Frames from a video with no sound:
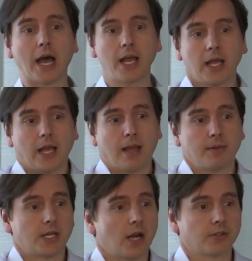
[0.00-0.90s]
I
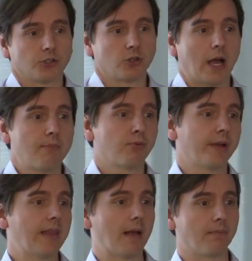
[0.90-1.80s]
am a doctor, so I
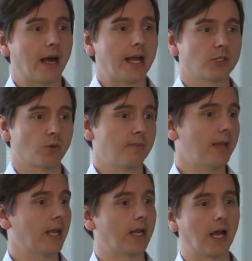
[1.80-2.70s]
bring that bias with
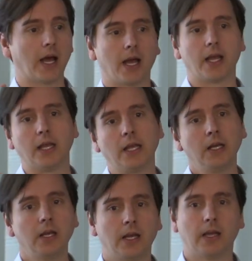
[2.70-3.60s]
me, and I
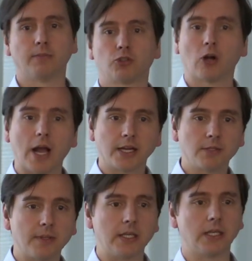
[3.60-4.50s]
am trying
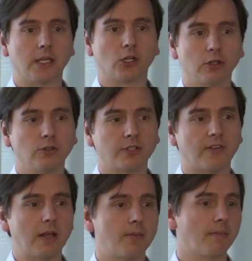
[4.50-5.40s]
to be
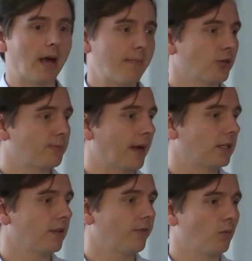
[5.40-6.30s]
inclusive in it, but my
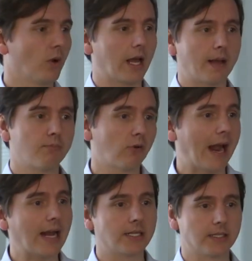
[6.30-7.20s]
perspective and what I
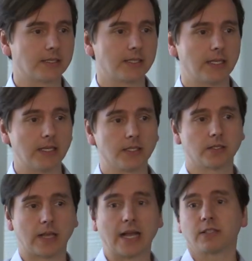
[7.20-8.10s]
practice
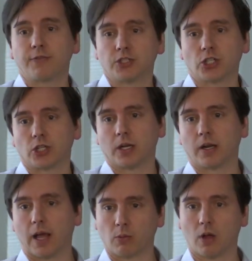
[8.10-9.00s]
is as a physician,
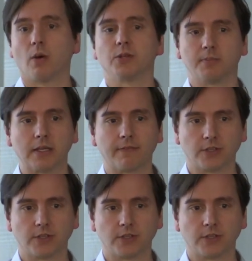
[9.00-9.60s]
and I will always be a